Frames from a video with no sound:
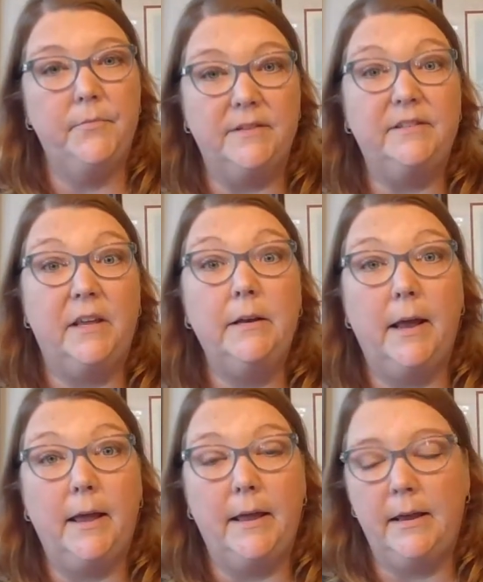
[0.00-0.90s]
the
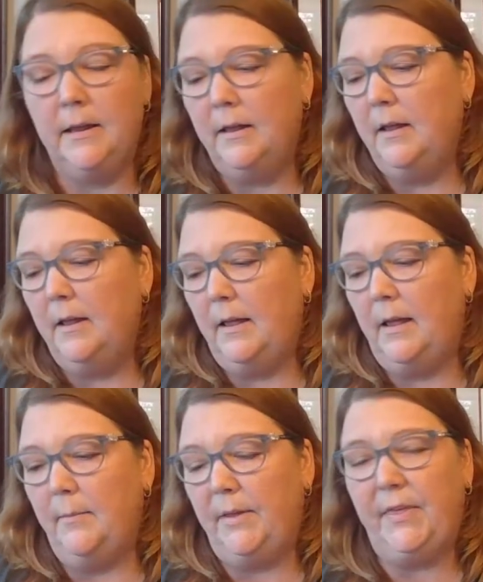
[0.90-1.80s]
Sunday
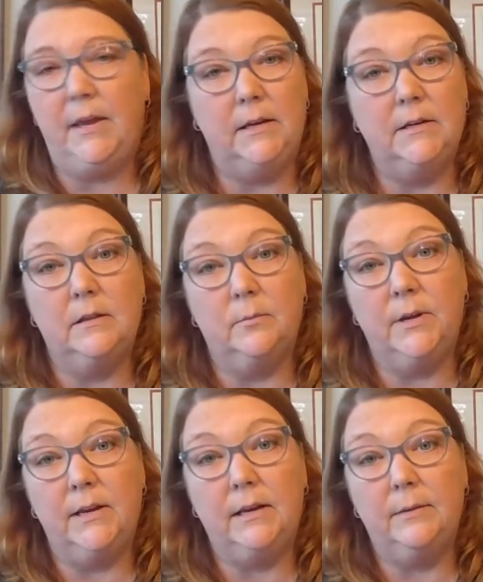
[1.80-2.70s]
um, at the end of the
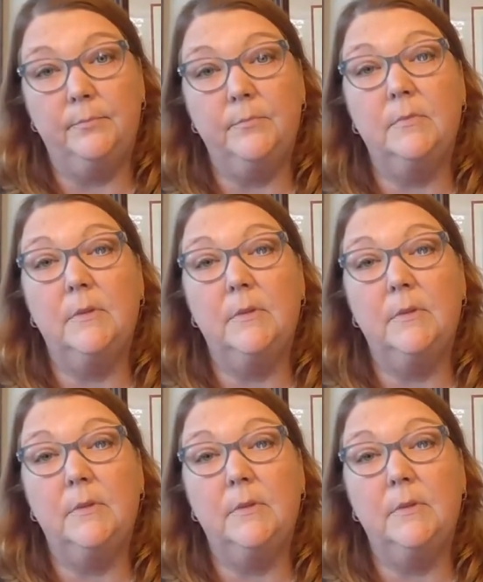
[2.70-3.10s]
week.